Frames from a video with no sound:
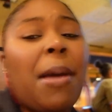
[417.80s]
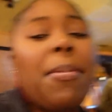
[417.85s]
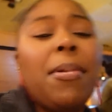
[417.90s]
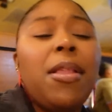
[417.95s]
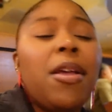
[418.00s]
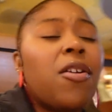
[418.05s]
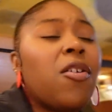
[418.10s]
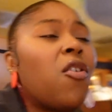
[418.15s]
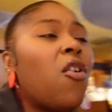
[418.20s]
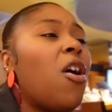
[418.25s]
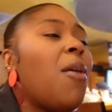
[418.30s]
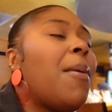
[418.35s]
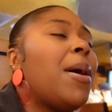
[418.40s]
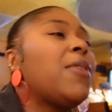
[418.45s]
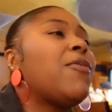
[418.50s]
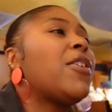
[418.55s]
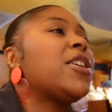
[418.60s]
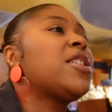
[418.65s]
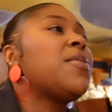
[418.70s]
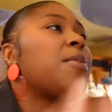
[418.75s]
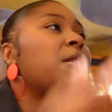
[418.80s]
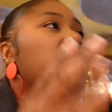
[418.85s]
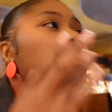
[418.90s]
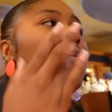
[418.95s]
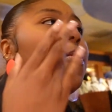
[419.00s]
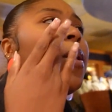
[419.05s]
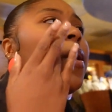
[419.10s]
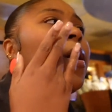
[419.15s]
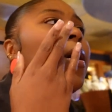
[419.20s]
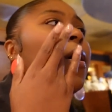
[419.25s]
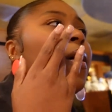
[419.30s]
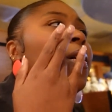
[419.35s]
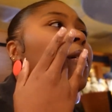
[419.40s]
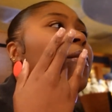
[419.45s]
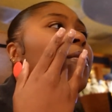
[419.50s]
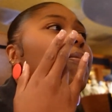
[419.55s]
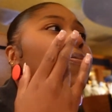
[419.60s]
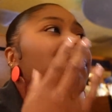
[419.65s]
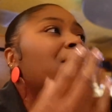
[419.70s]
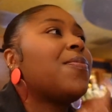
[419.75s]
learning all my recipes from there.
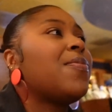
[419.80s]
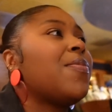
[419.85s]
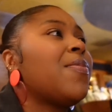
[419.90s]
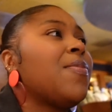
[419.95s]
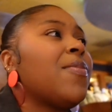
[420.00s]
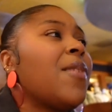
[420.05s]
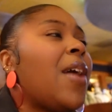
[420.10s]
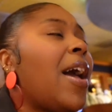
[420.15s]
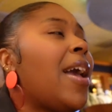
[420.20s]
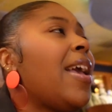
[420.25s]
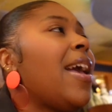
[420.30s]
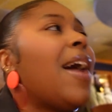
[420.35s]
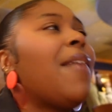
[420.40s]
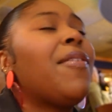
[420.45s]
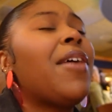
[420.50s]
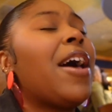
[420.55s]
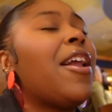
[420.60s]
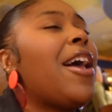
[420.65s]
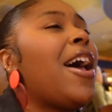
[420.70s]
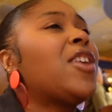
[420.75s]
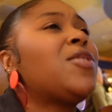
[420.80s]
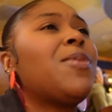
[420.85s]
I eat avocado hash